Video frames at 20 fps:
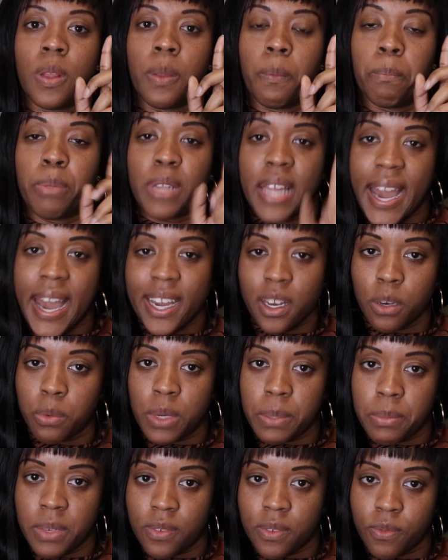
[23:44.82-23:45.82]
black
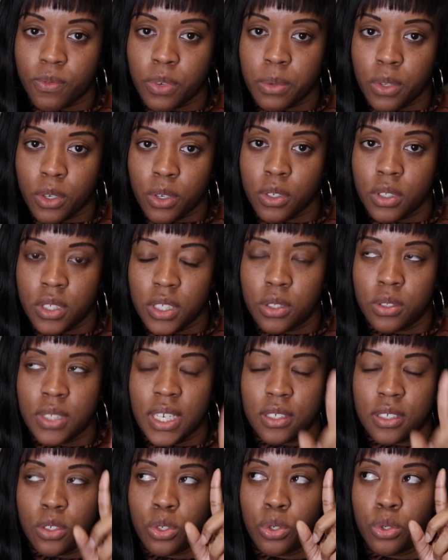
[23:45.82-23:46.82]
women from the early
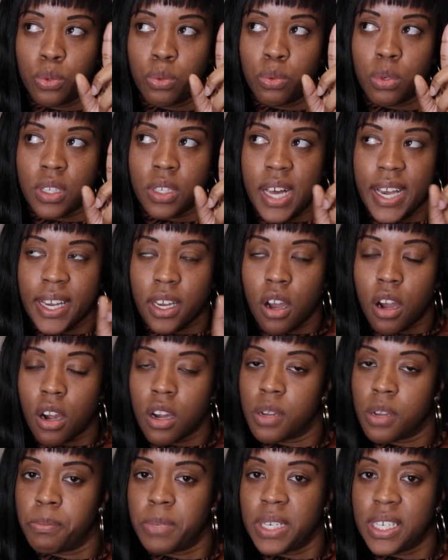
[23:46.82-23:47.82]
2000s who were like
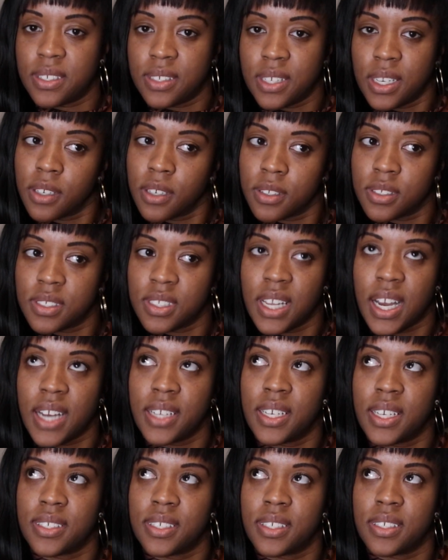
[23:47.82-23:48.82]
R&B singers,
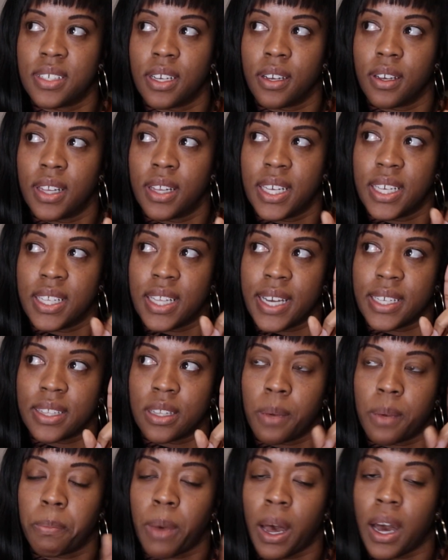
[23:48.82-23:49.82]
not necessarily like
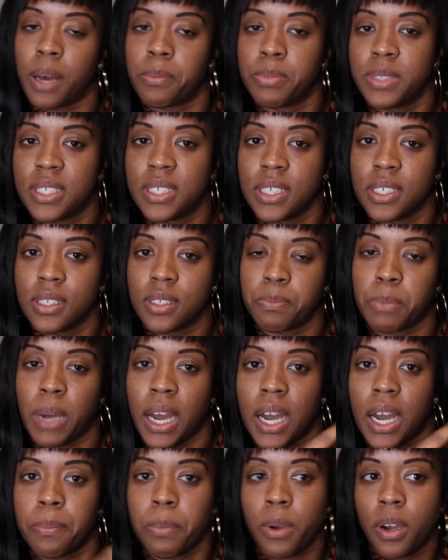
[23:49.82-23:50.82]
the pop
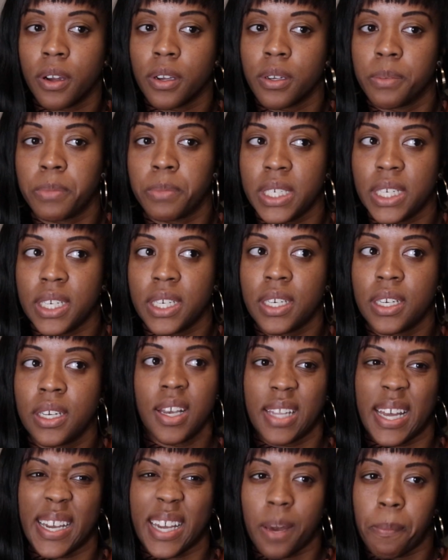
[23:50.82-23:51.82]
R&B
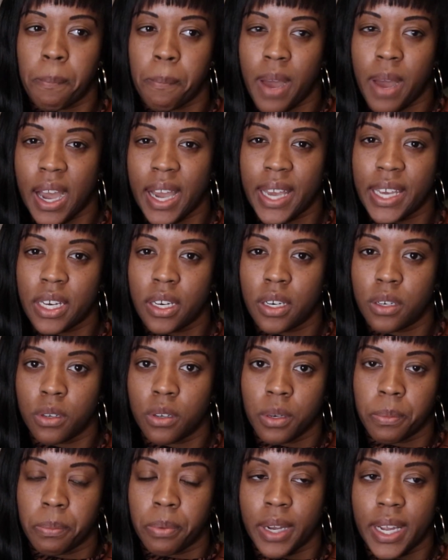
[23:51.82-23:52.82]
like a Maya
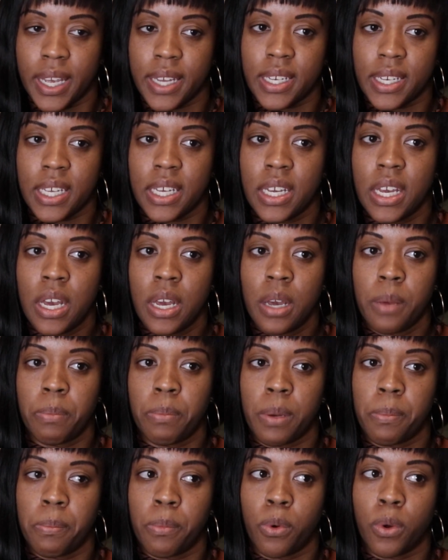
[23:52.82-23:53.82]
or a Brandy,
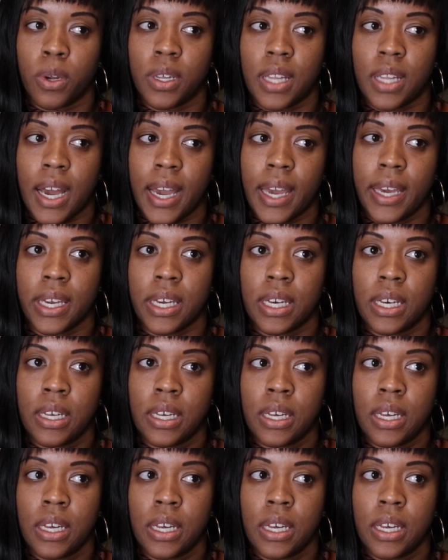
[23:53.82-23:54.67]
but more like